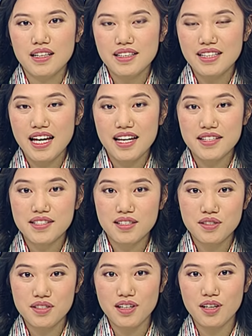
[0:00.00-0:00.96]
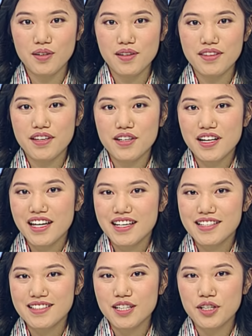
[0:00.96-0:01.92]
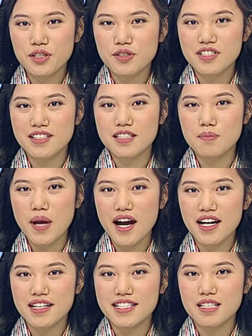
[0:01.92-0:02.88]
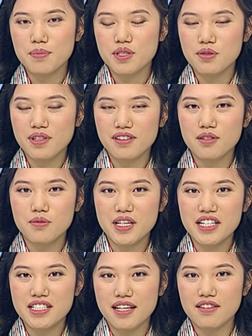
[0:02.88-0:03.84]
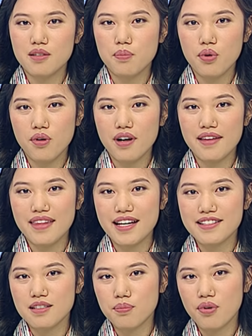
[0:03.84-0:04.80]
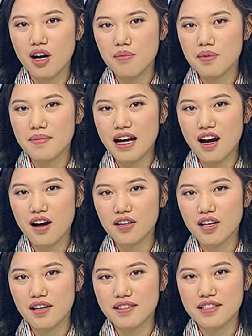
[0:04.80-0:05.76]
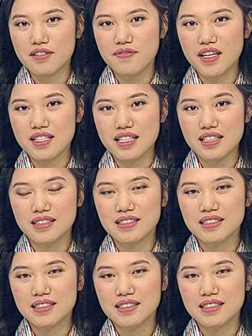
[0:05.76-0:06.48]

Yes, so there is a huge disparity between the rich and the poor, and that's the problem that Hong Kong is facing.